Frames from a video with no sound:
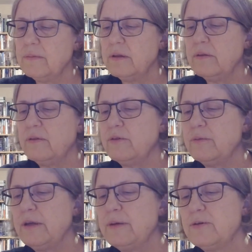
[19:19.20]
although the
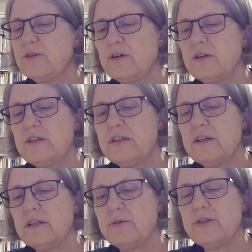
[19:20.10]
paper is starting to
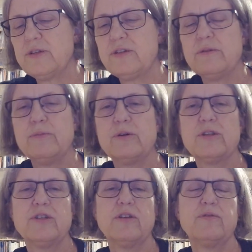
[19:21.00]
yellow, the book
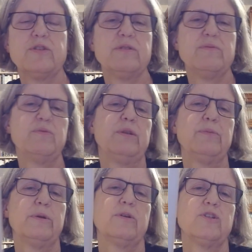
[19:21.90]
itself is really
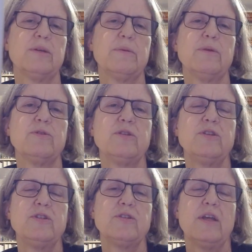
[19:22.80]
pretty good shape. Anyway, so
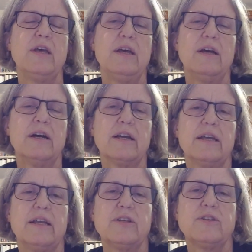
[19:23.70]
this is
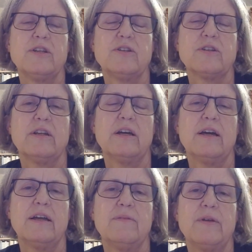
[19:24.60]
again essays, and
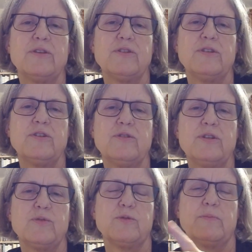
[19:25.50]

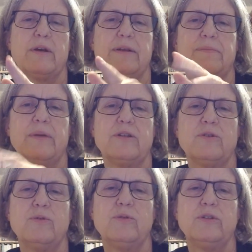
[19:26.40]
this was my
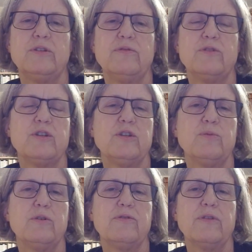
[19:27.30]
toehold into Virginia
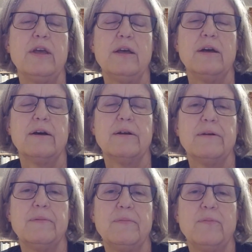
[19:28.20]
Woolf.
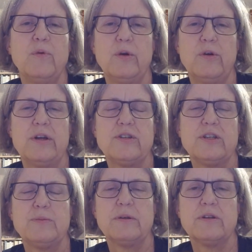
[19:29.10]
Were her
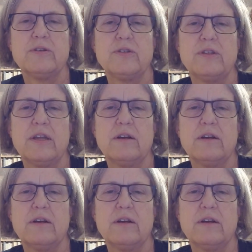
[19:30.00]
essays, because they